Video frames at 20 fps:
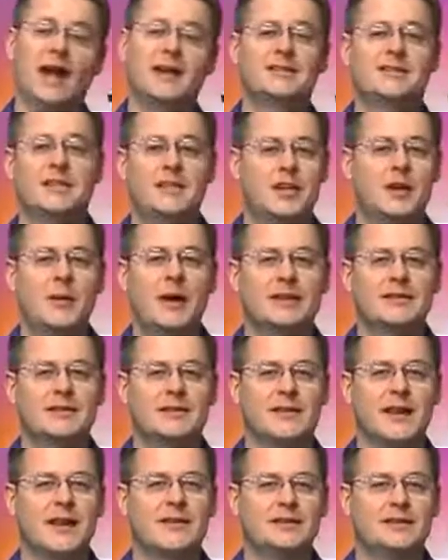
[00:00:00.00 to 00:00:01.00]
Actually, go back
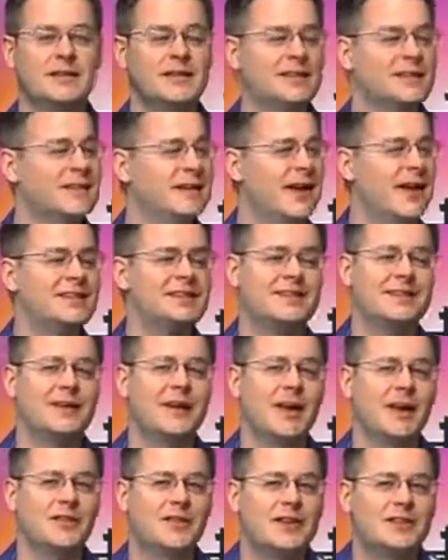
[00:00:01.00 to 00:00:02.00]
to the, nineteen
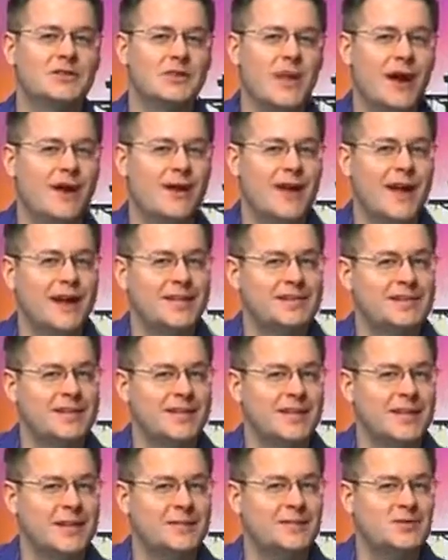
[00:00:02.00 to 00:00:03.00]
hundreds where it
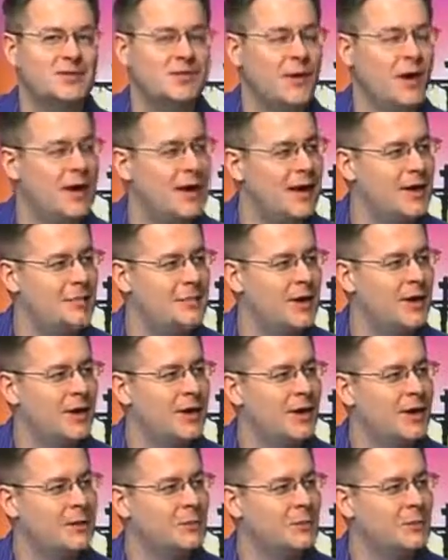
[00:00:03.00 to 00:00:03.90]
actually comes from.